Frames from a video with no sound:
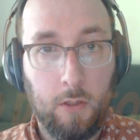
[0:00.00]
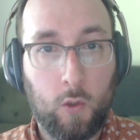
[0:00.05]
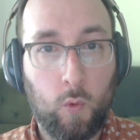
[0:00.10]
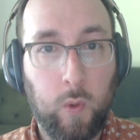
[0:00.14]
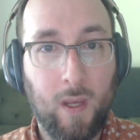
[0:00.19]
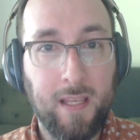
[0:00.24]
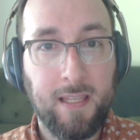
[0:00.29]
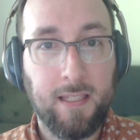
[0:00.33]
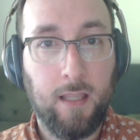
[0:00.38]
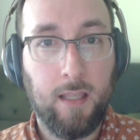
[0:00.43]

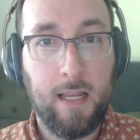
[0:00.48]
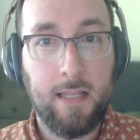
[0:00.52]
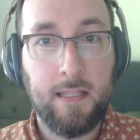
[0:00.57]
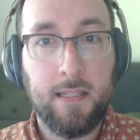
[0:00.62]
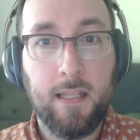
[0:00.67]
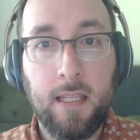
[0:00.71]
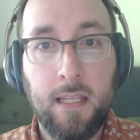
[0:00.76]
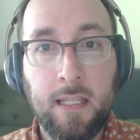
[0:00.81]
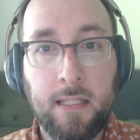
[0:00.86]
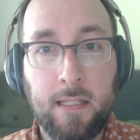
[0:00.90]
quest
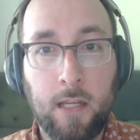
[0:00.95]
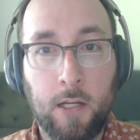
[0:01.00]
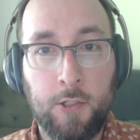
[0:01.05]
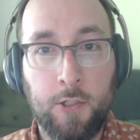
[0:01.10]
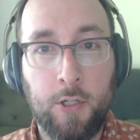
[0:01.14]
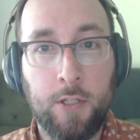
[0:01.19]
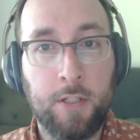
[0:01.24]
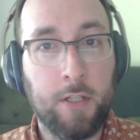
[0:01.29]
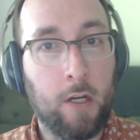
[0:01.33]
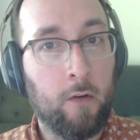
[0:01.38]
lines in these
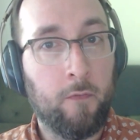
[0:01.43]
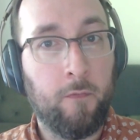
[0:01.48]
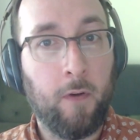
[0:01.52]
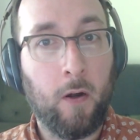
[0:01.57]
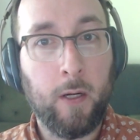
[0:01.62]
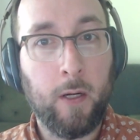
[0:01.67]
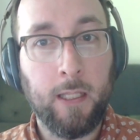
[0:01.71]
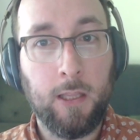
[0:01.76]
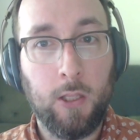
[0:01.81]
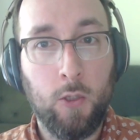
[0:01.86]
dungeons are
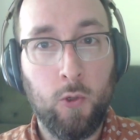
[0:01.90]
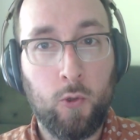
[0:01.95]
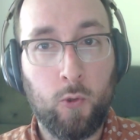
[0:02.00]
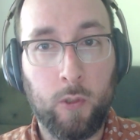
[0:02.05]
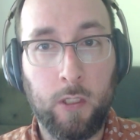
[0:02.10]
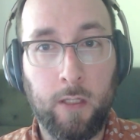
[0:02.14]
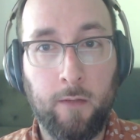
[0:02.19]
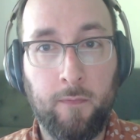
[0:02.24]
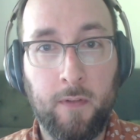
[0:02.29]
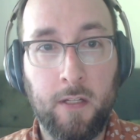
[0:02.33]
very
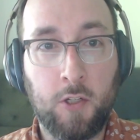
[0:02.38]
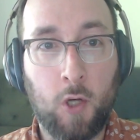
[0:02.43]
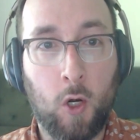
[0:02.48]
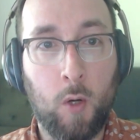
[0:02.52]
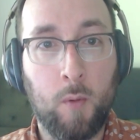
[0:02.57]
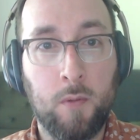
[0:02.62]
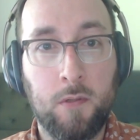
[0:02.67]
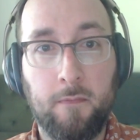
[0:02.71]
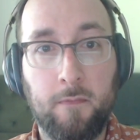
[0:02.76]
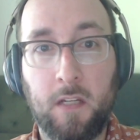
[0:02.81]
lucrative in
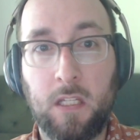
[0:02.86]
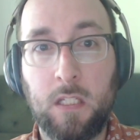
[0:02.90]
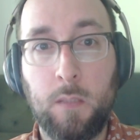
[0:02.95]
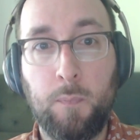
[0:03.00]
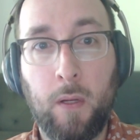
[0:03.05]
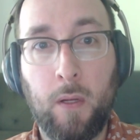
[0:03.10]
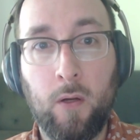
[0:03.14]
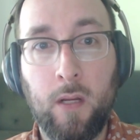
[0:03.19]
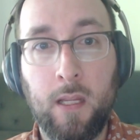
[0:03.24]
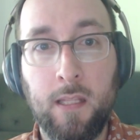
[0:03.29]
terms of
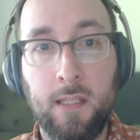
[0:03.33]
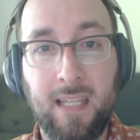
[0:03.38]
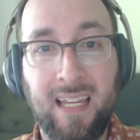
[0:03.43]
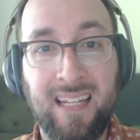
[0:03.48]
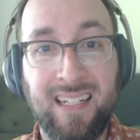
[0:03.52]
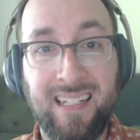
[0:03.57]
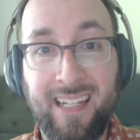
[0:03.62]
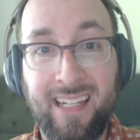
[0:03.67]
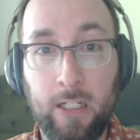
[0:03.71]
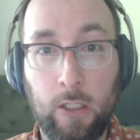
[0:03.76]
experience
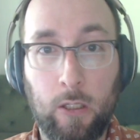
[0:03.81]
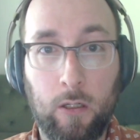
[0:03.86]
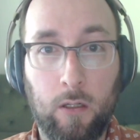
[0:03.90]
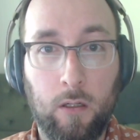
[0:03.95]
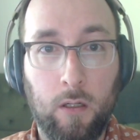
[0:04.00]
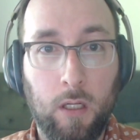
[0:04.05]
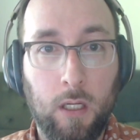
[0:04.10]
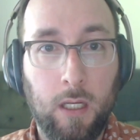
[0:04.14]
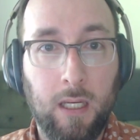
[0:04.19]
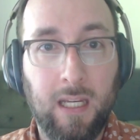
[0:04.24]
and gear.
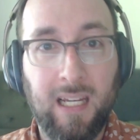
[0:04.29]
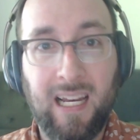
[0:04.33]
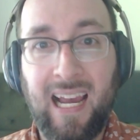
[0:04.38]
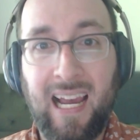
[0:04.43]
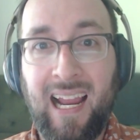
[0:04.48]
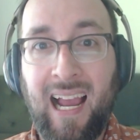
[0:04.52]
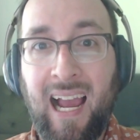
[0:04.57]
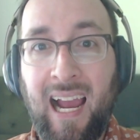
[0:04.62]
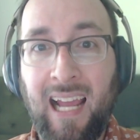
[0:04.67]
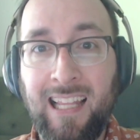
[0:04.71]

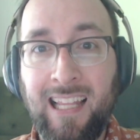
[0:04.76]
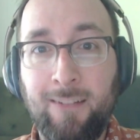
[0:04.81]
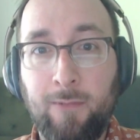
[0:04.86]
I highly